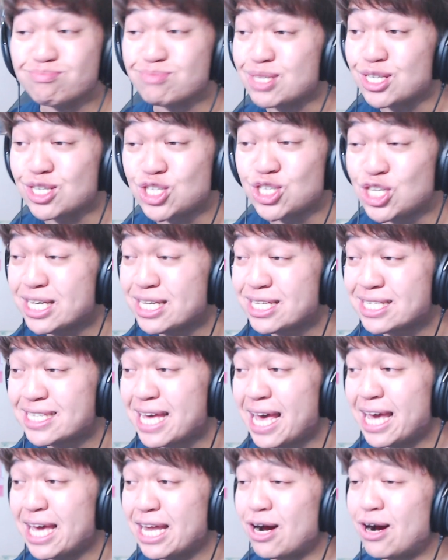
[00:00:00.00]
she has
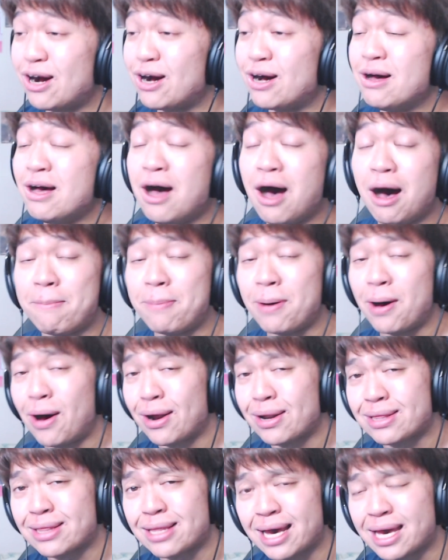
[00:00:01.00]
taken
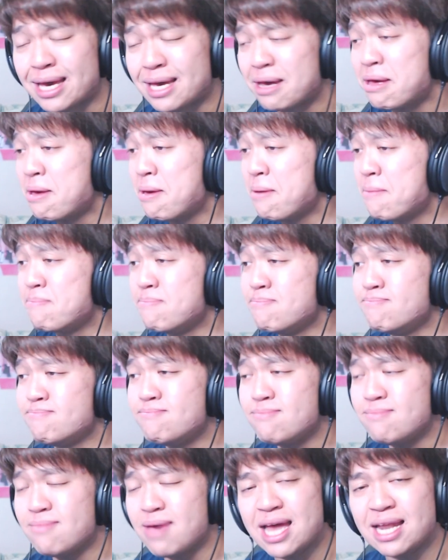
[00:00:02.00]
upon like
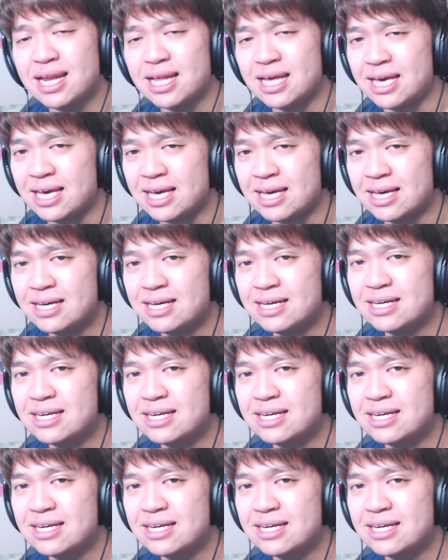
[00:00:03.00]
many